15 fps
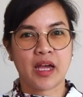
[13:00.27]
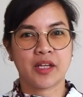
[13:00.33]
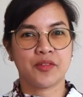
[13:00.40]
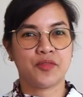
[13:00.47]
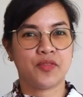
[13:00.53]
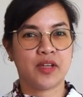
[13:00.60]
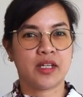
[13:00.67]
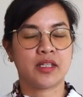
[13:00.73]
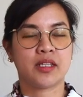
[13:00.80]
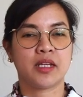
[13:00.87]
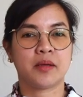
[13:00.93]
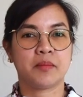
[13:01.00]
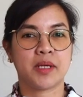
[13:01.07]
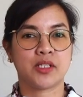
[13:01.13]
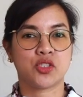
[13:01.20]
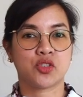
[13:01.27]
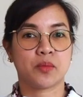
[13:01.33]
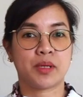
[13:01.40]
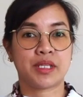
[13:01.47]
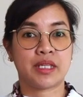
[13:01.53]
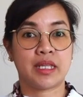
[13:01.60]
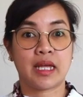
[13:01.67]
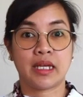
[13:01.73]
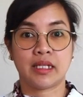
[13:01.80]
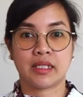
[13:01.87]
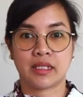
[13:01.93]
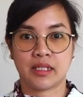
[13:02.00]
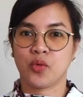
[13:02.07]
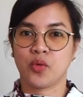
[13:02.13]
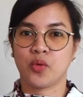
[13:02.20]
I feel na medyo mas light
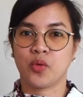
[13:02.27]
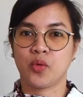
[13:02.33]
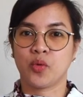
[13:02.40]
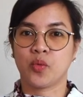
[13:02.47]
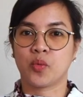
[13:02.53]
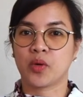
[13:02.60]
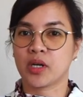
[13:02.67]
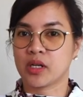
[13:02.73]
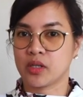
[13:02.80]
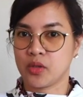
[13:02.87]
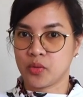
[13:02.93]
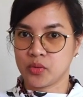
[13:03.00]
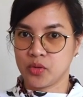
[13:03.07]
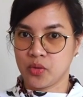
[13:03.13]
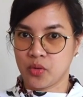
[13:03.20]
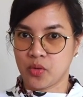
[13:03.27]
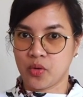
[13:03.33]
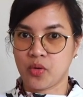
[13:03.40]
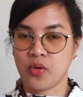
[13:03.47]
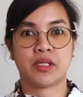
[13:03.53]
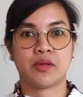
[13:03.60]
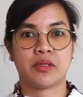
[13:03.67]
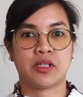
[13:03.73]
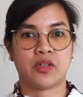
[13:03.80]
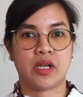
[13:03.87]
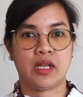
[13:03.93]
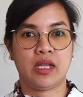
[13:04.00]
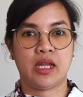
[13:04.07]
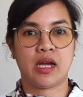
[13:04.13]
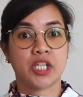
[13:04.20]
workload ko sa
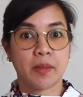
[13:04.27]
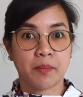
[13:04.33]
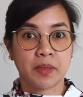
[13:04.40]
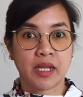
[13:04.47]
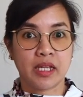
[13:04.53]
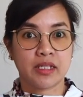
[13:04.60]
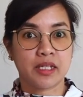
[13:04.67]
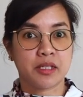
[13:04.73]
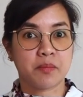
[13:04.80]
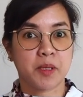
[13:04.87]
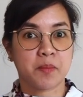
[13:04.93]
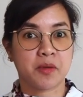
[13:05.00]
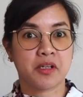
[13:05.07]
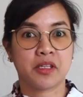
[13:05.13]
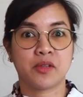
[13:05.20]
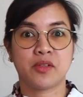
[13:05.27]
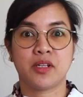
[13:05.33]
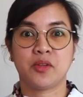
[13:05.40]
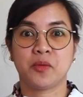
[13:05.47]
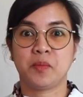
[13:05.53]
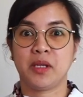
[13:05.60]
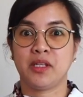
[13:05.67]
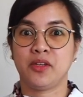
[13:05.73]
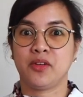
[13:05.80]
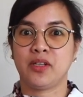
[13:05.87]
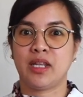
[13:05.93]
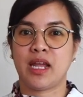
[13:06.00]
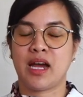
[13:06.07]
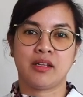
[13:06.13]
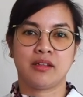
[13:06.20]
Australia. Siyempre, that's my personal
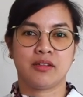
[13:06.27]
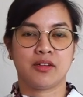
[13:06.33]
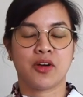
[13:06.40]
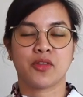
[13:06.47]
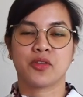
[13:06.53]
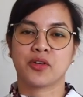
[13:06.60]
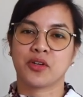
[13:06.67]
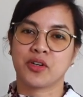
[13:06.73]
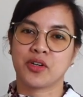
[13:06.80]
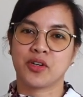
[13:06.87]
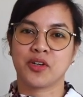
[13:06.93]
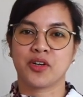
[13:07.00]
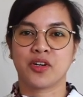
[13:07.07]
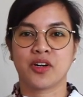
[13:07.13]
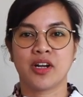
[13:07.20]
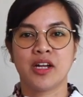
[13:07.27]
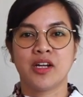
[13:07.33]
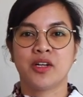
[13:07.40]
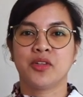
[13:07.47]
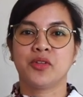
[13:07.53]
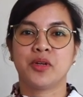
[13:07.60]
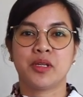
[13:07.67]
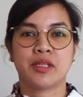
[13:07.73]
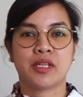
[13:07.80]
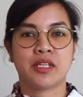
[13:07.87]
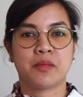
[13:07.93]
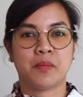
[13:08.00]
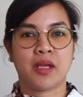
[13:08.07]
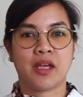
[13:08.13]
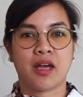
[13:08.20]
opinion lang. And other
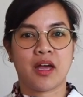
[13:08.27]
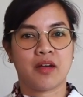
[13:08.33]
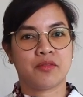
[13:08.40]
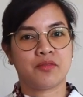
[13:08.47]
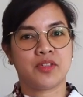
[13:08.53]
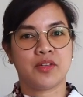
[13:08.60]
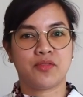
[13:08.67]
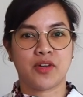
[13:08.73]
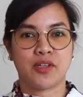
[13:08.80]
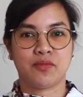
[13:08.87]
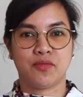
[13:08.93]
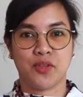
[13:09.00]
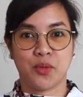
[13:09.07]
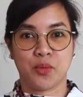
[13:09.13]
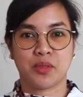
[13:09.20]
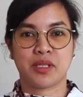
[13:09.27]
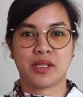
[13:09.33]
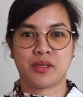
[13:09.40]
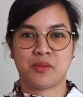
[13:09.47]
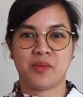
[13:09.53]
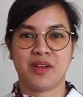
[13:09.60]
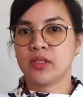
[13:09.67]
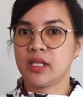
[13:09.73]
nurses may have different views as well.